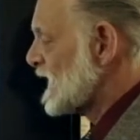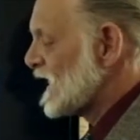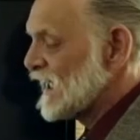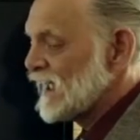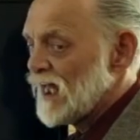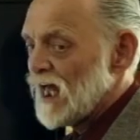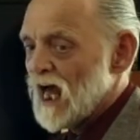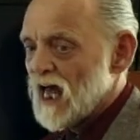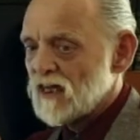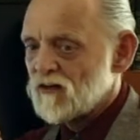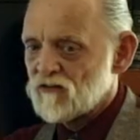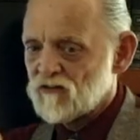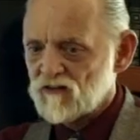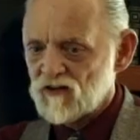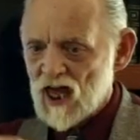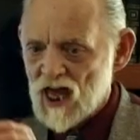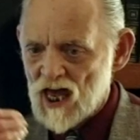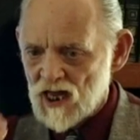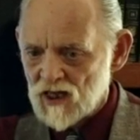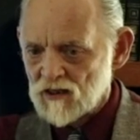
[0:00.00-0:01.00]
He had
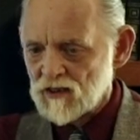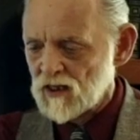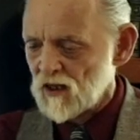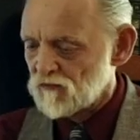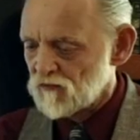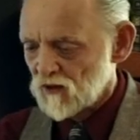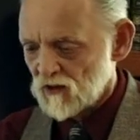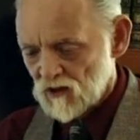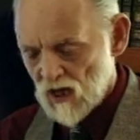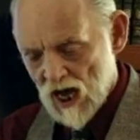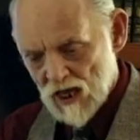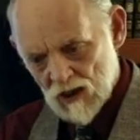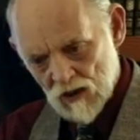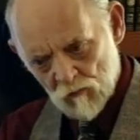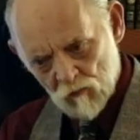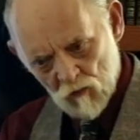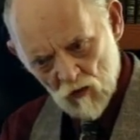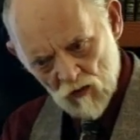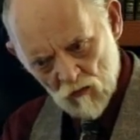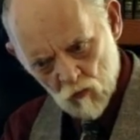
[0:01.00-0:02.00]
said. Does it line
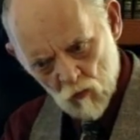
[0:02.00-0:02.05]
up with